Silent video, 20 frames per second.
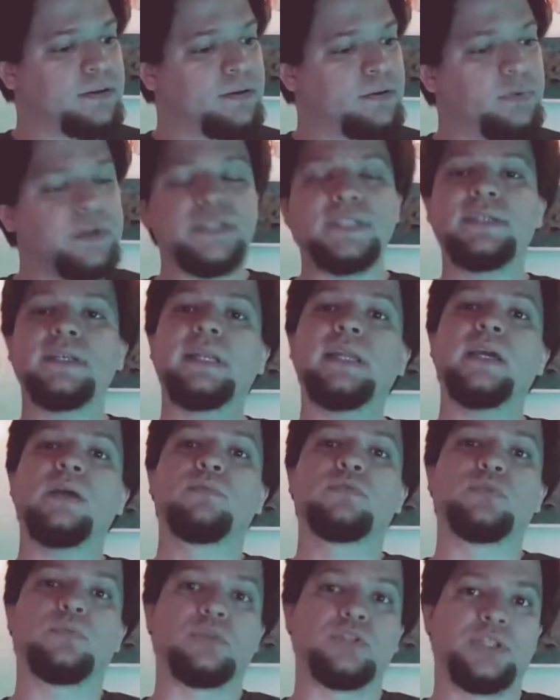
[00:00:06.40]
Recently I
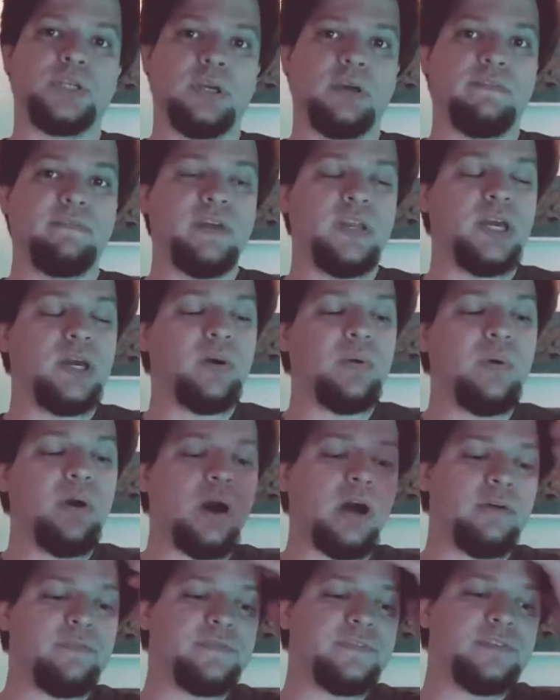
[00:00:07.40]
was watching a video
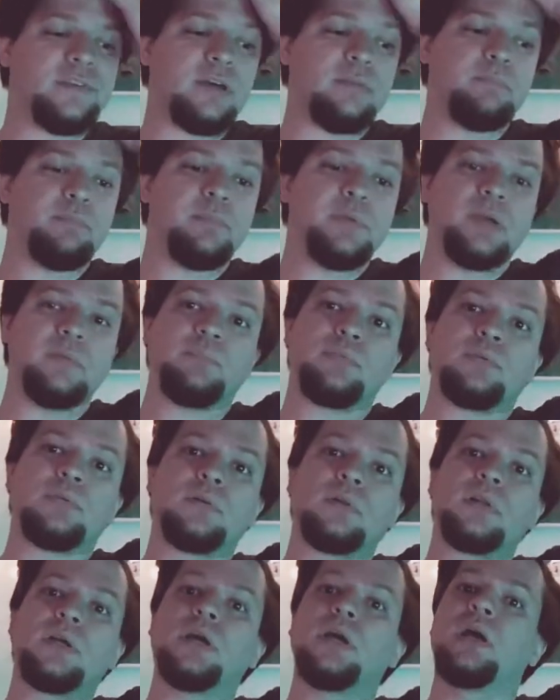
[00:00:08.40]
of some
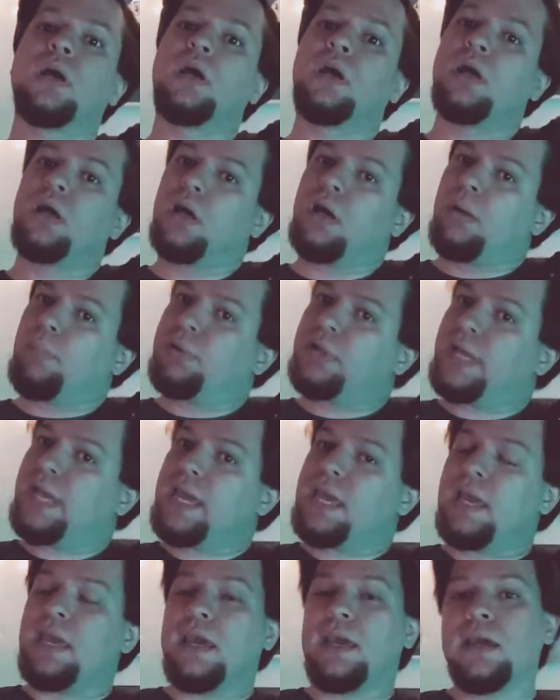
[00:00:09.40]
people
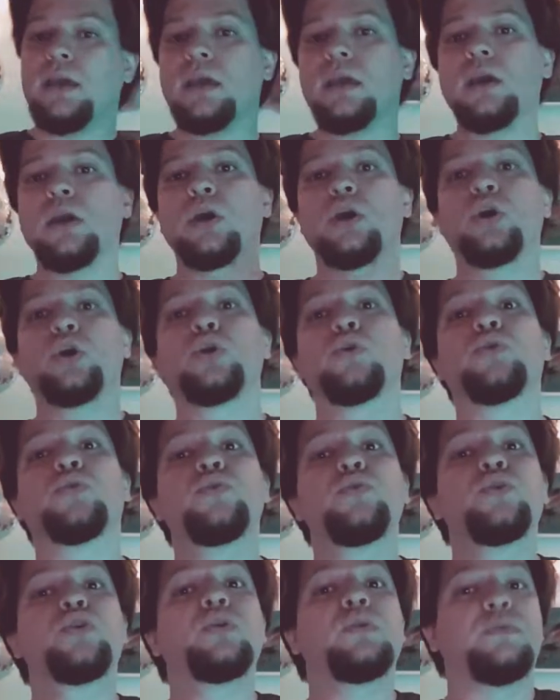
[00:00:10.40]
playing
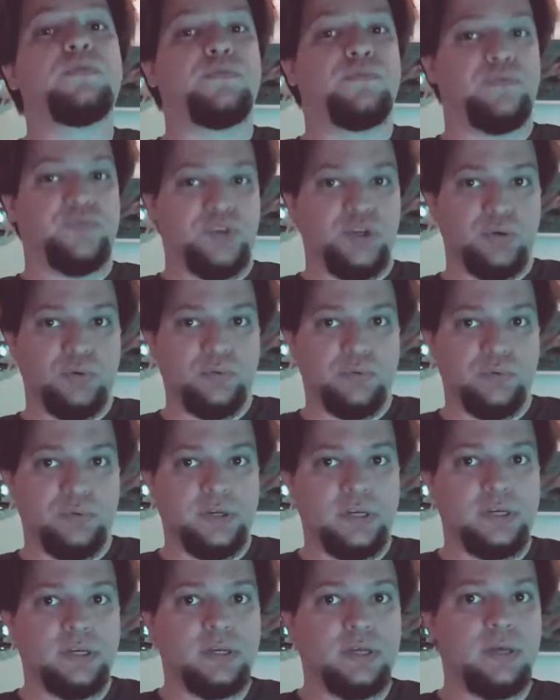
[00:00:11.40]
Google
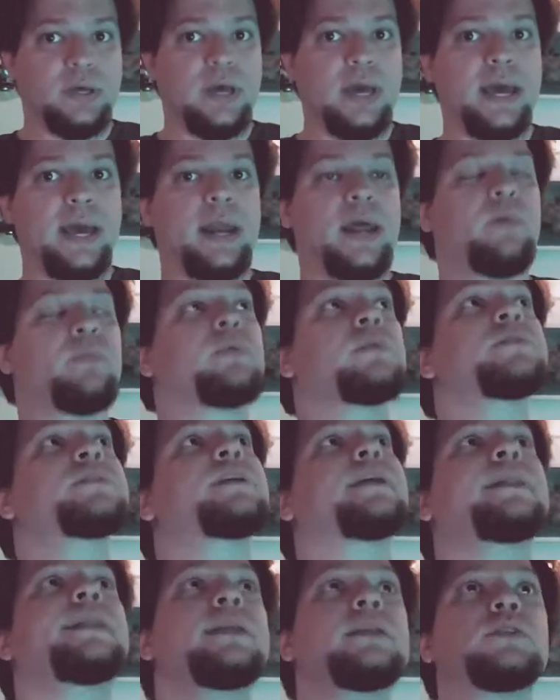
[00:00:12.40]
Feud, and I was
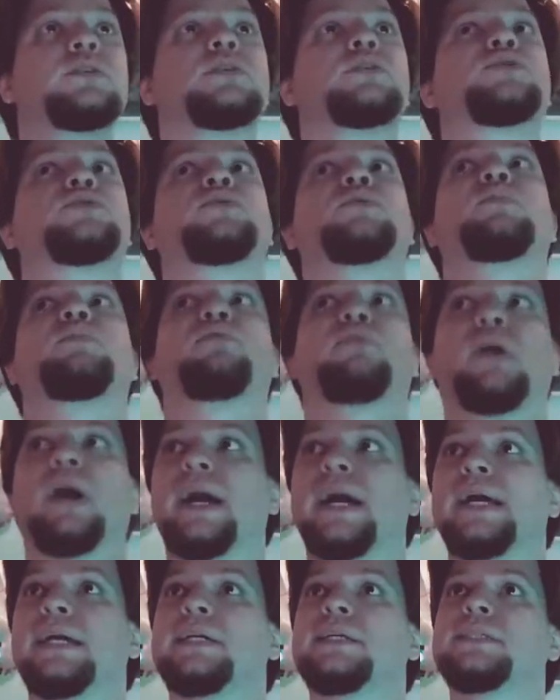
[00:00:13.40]
a little
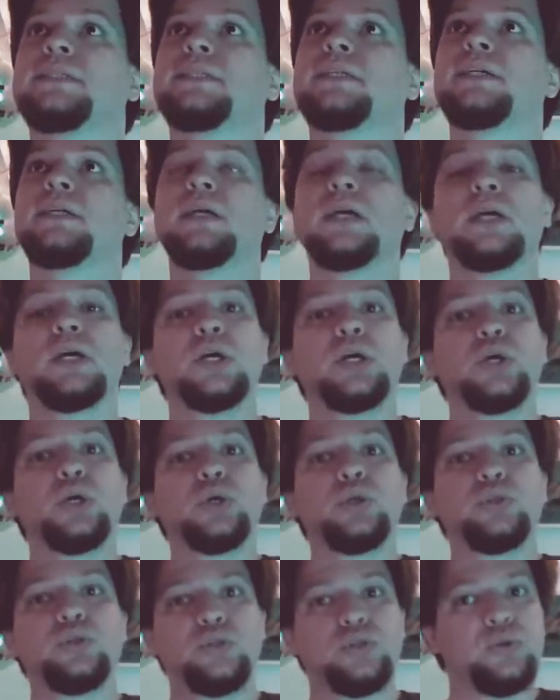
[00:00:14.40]
surprised
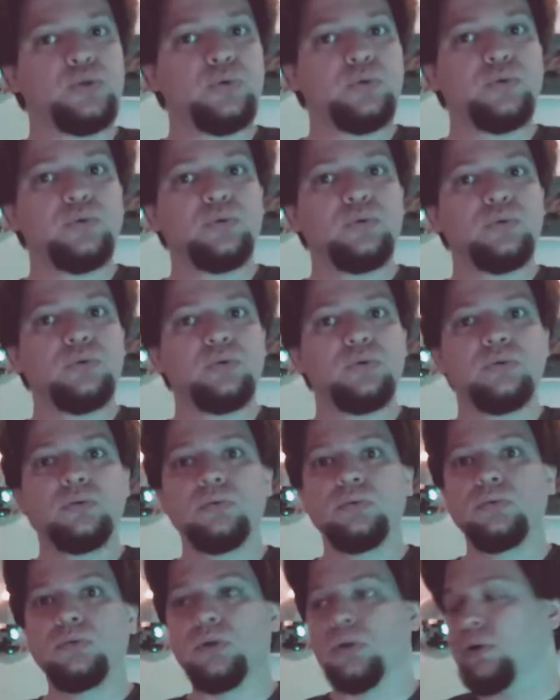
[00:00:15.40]

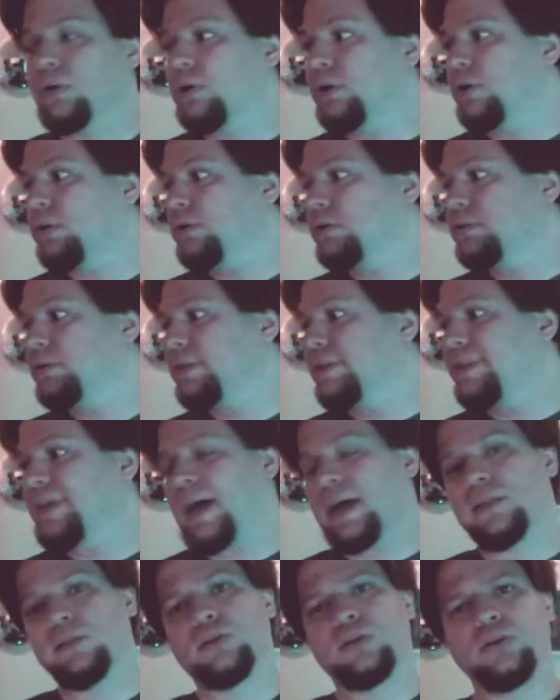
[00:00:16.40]
to learn
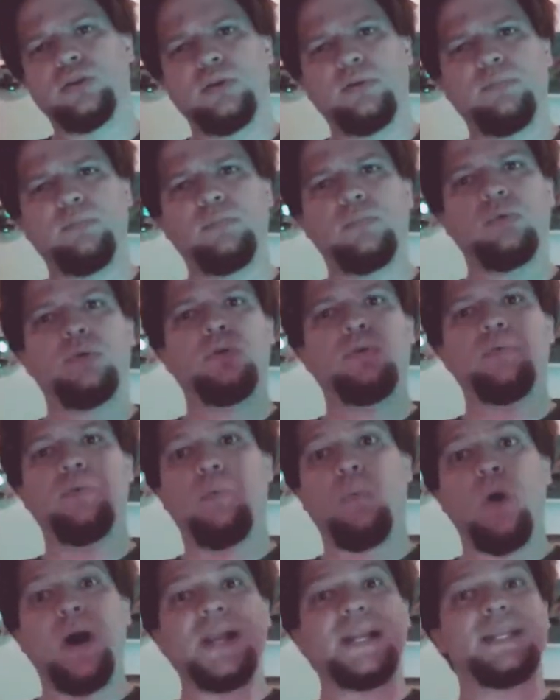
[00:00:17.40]
that the number
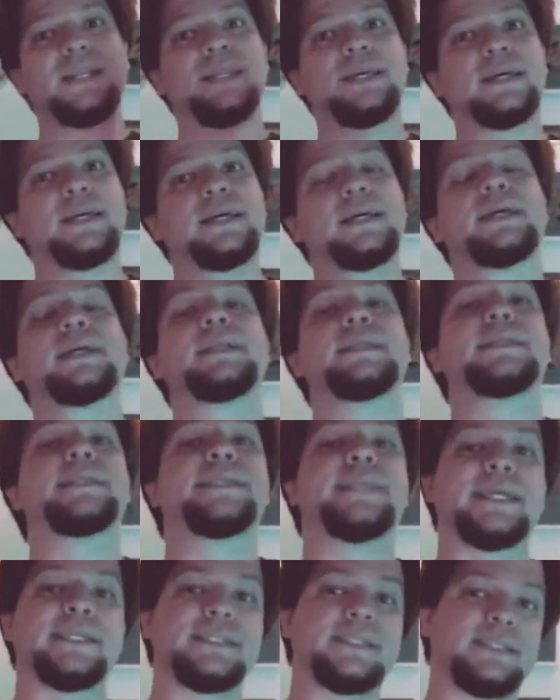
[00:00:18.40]
one
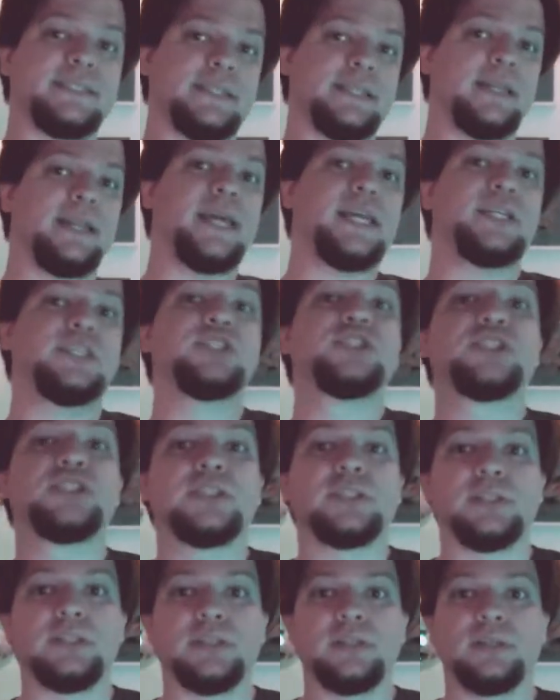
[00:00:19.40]

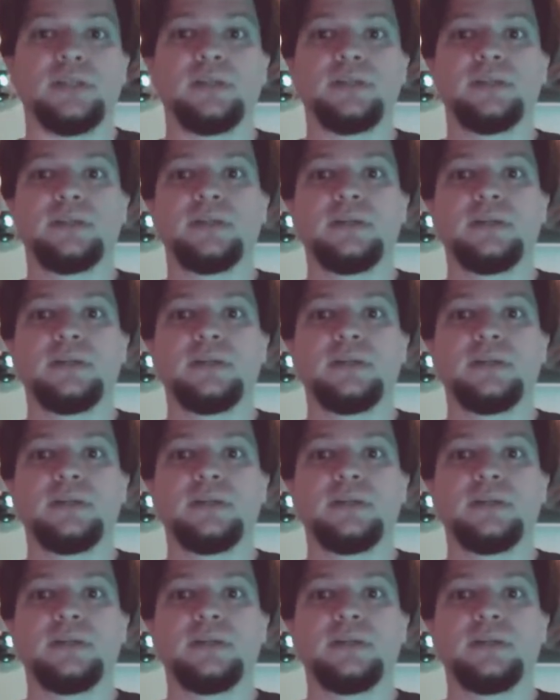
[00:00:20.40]
destination